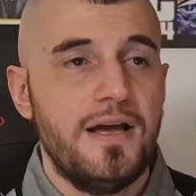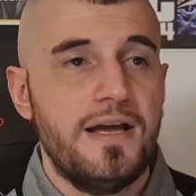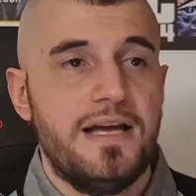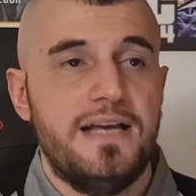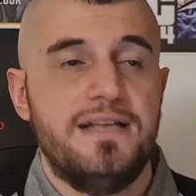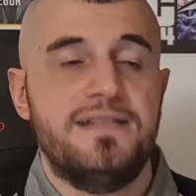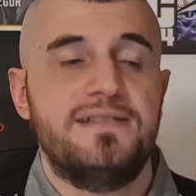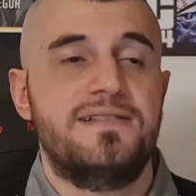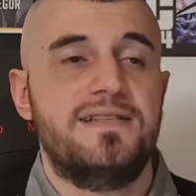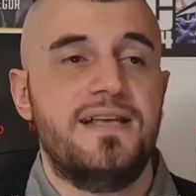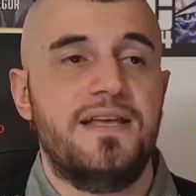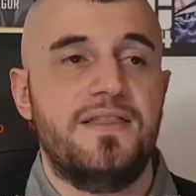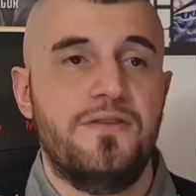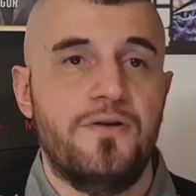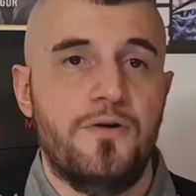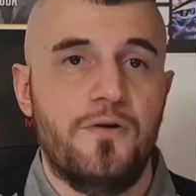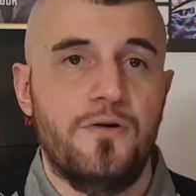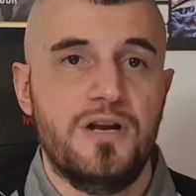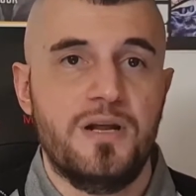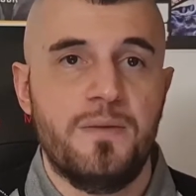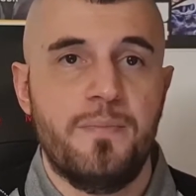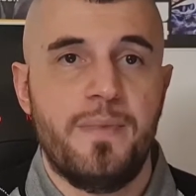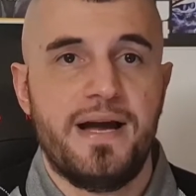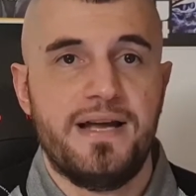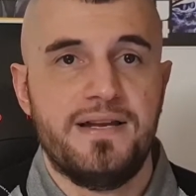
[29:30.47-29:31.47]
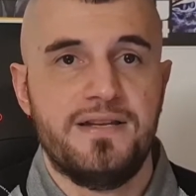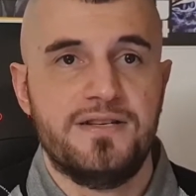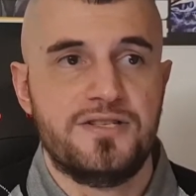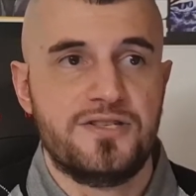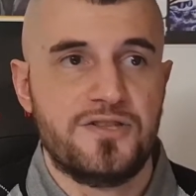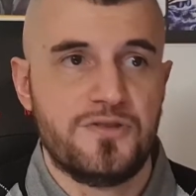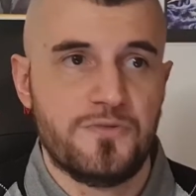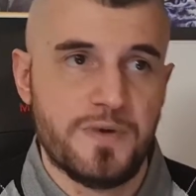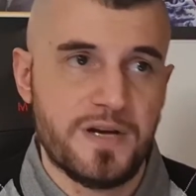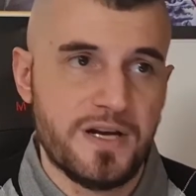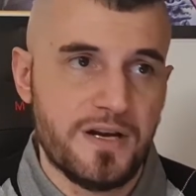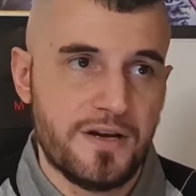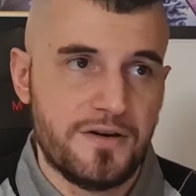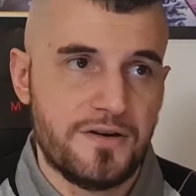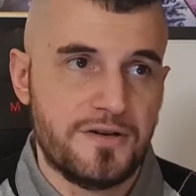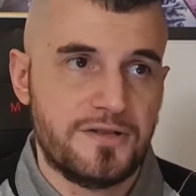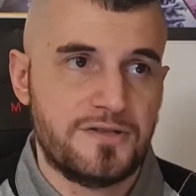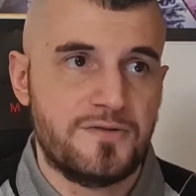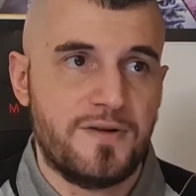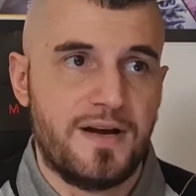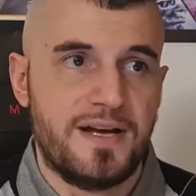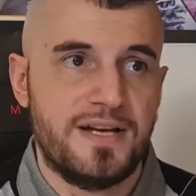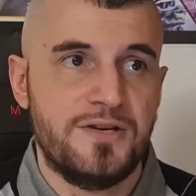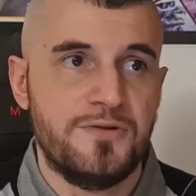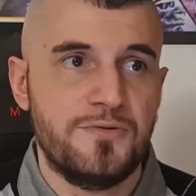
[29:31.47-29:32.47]
Instead, they're only -300.
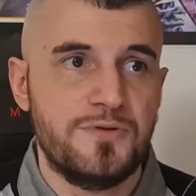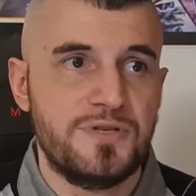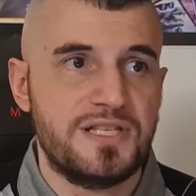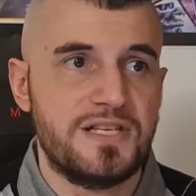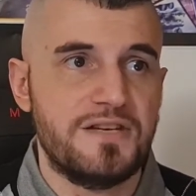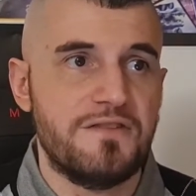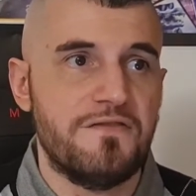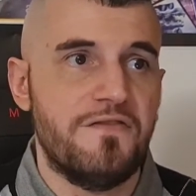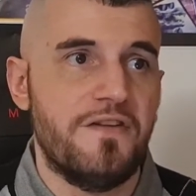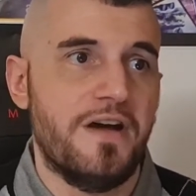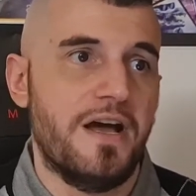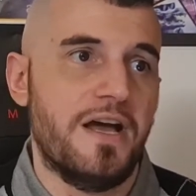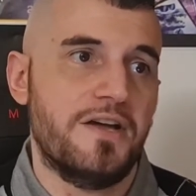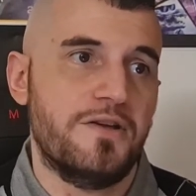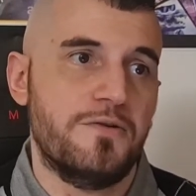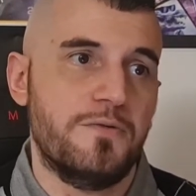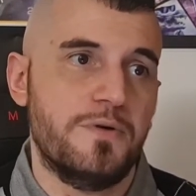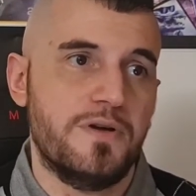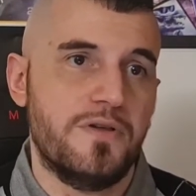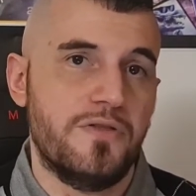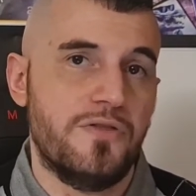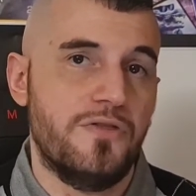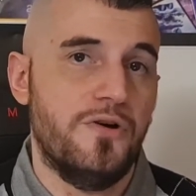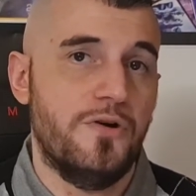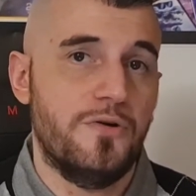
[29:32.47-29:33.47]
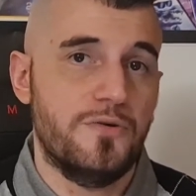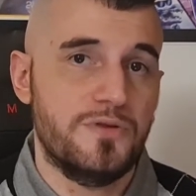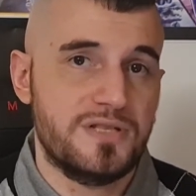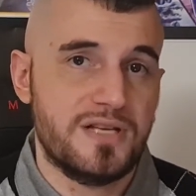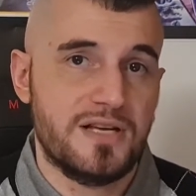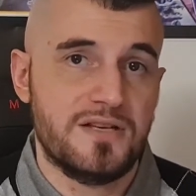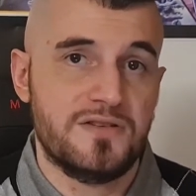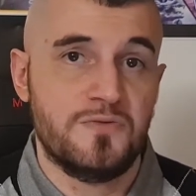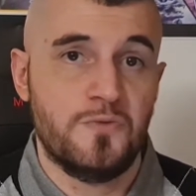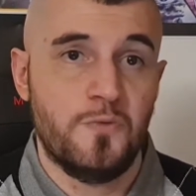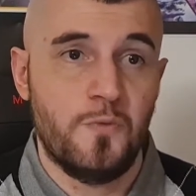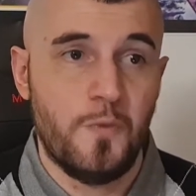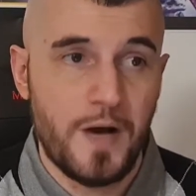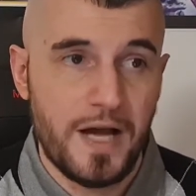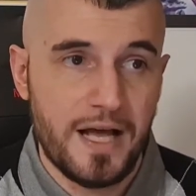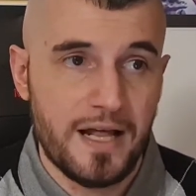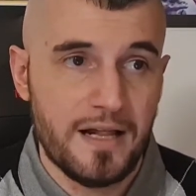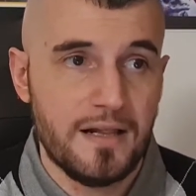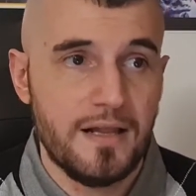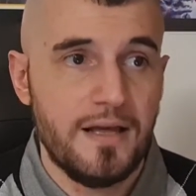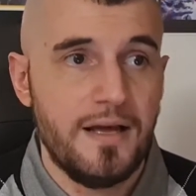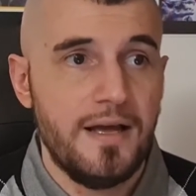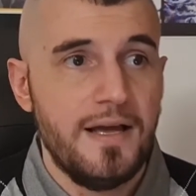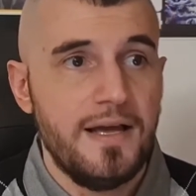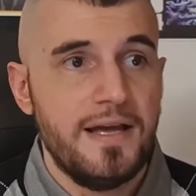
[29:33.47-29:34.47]
So I do see value in those as
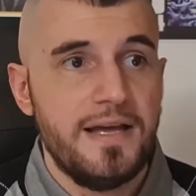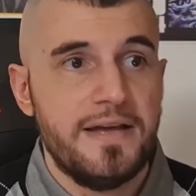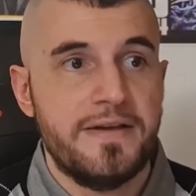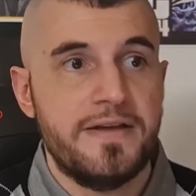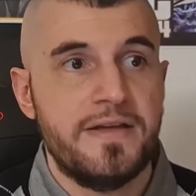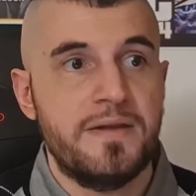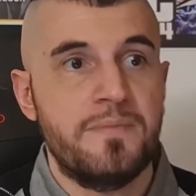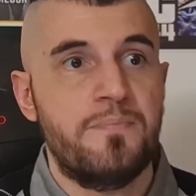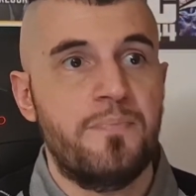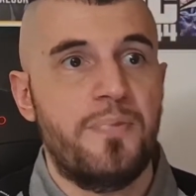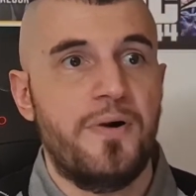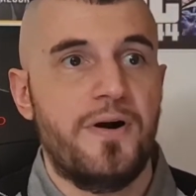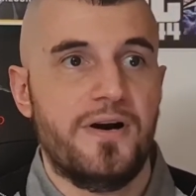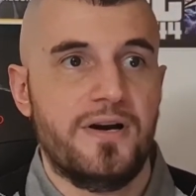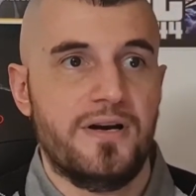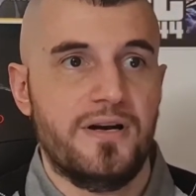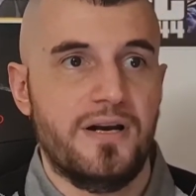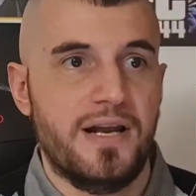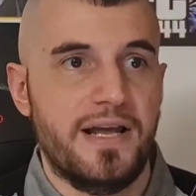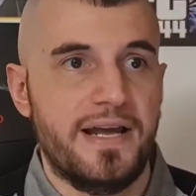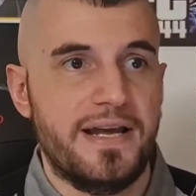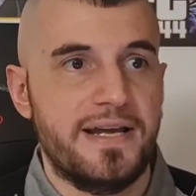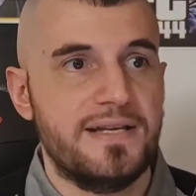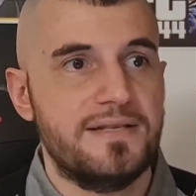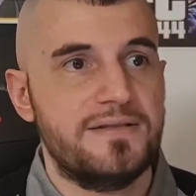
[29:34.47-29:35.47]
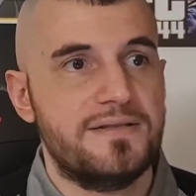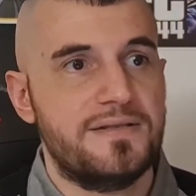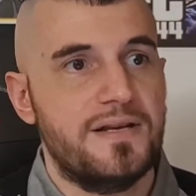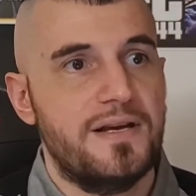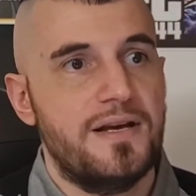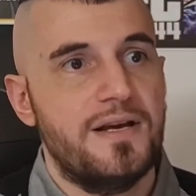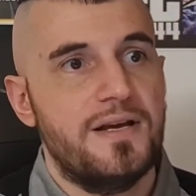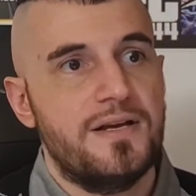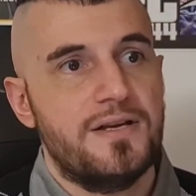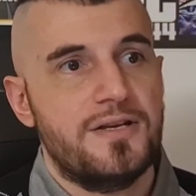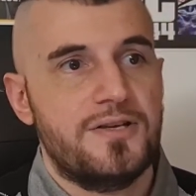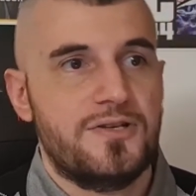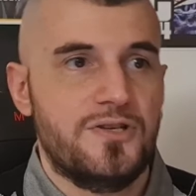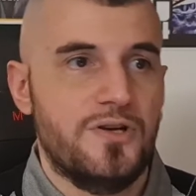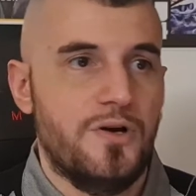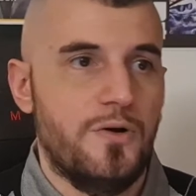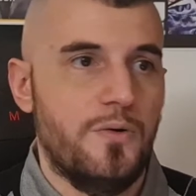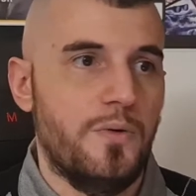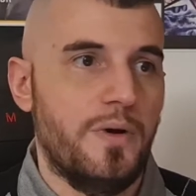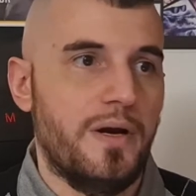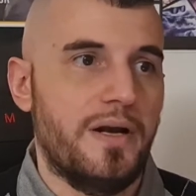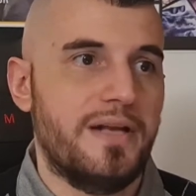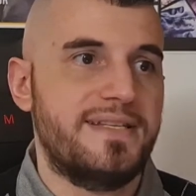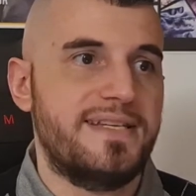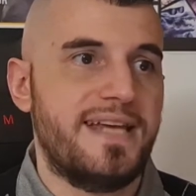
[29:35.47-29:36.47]
well in parlays. So
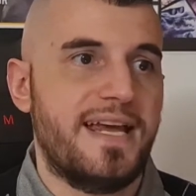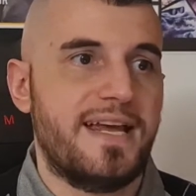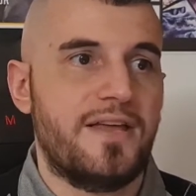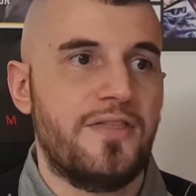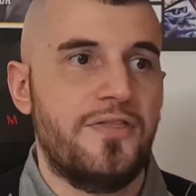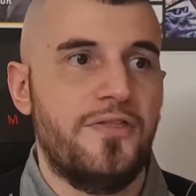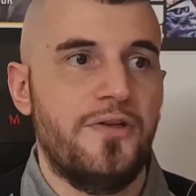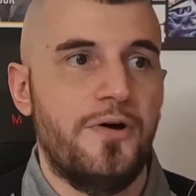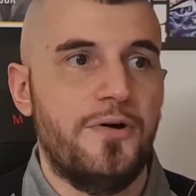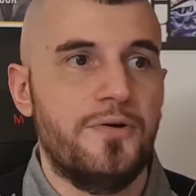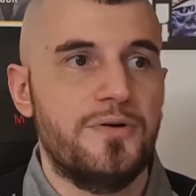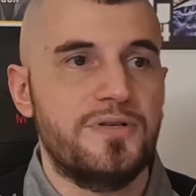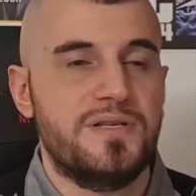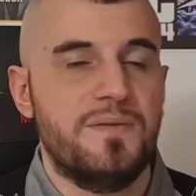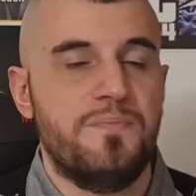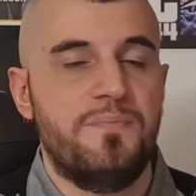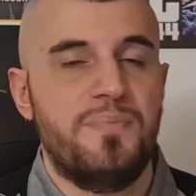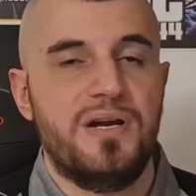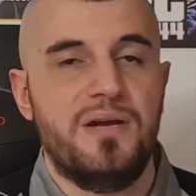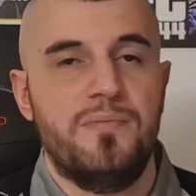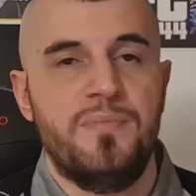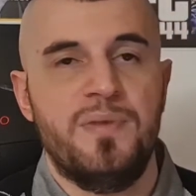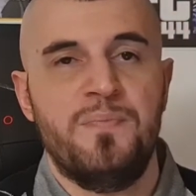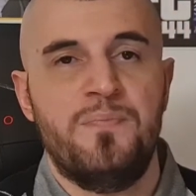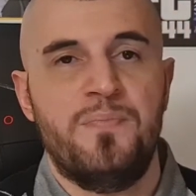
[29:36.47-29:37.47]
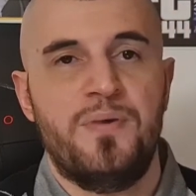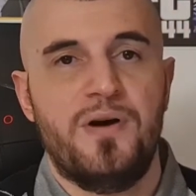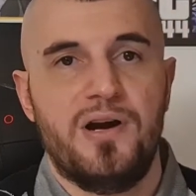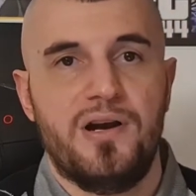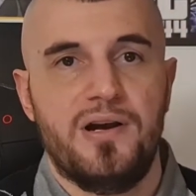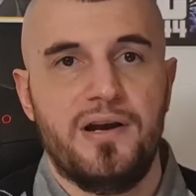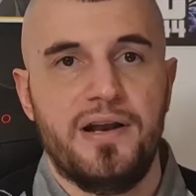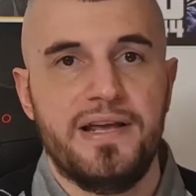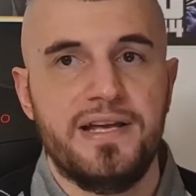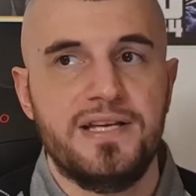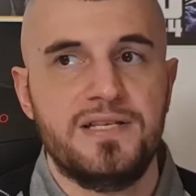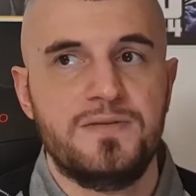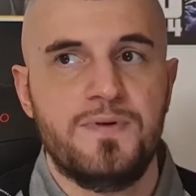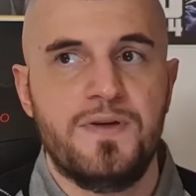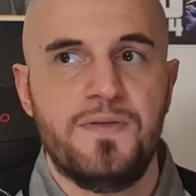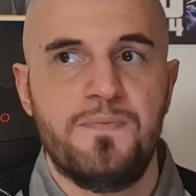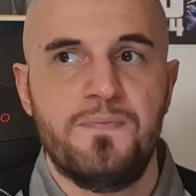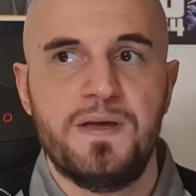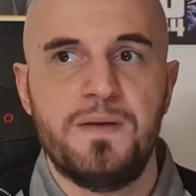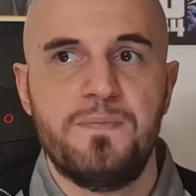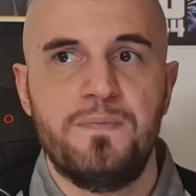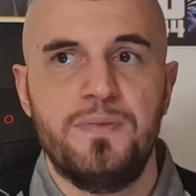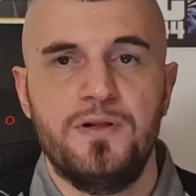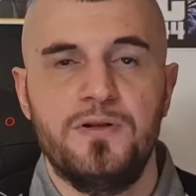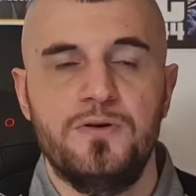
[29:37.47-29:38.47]
we'll take those and put them in parlays with
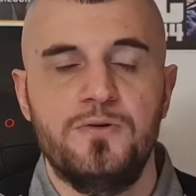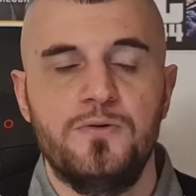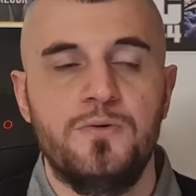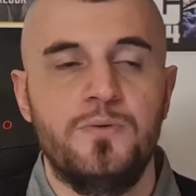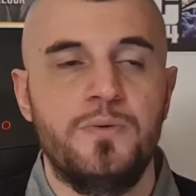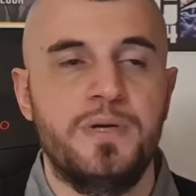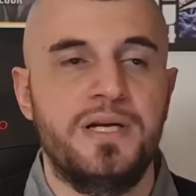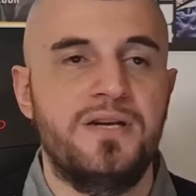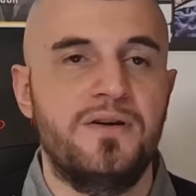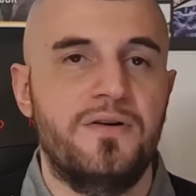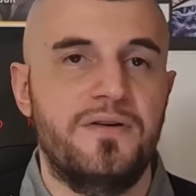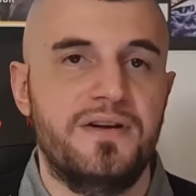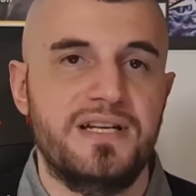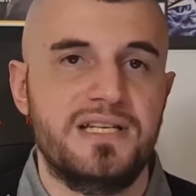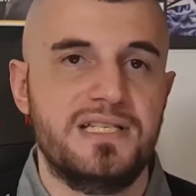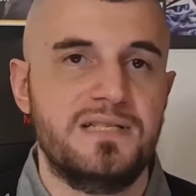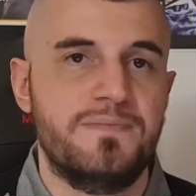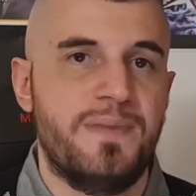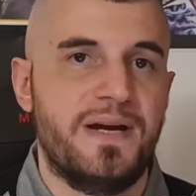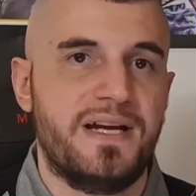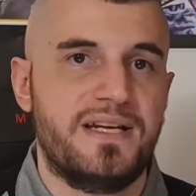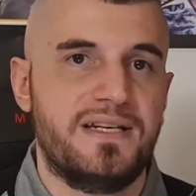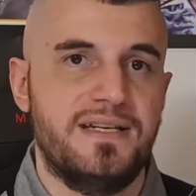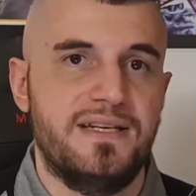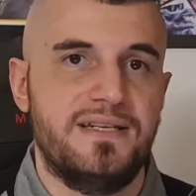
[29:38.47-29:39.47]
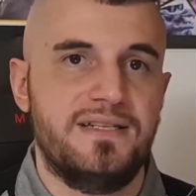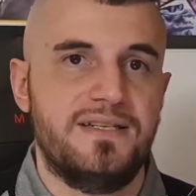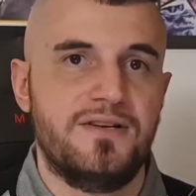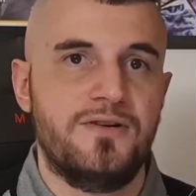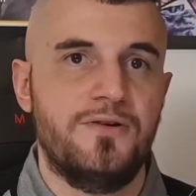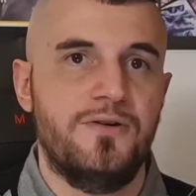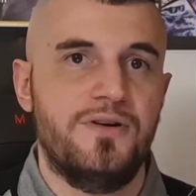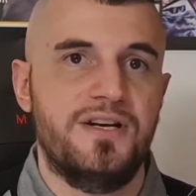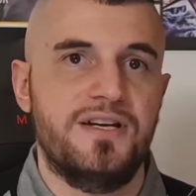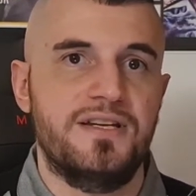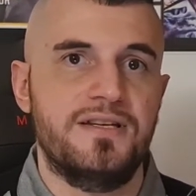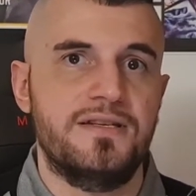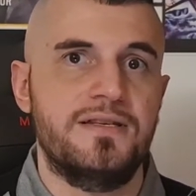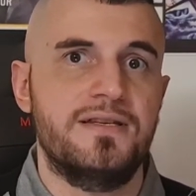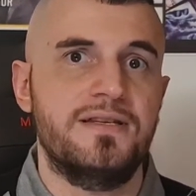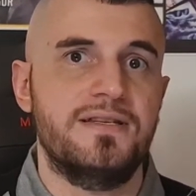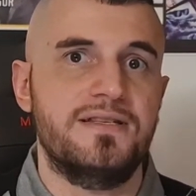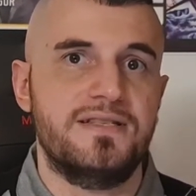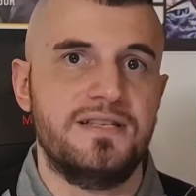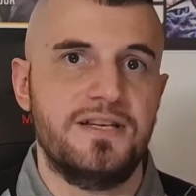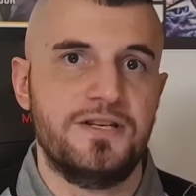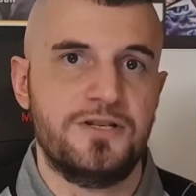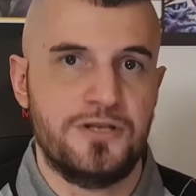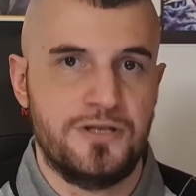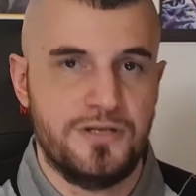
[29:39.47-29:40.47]
people who we don't expect it to go to the
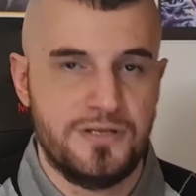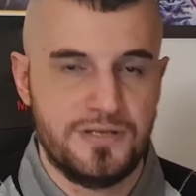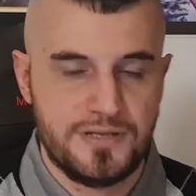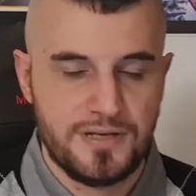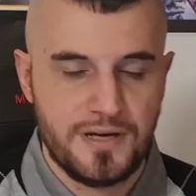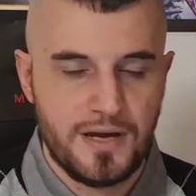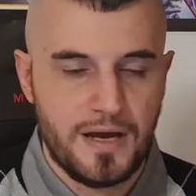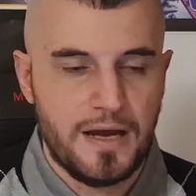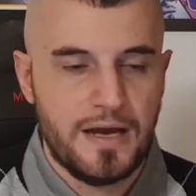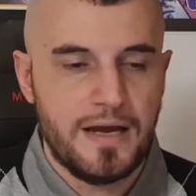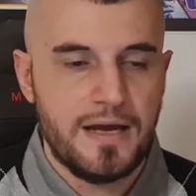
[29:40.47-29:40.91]
decisions.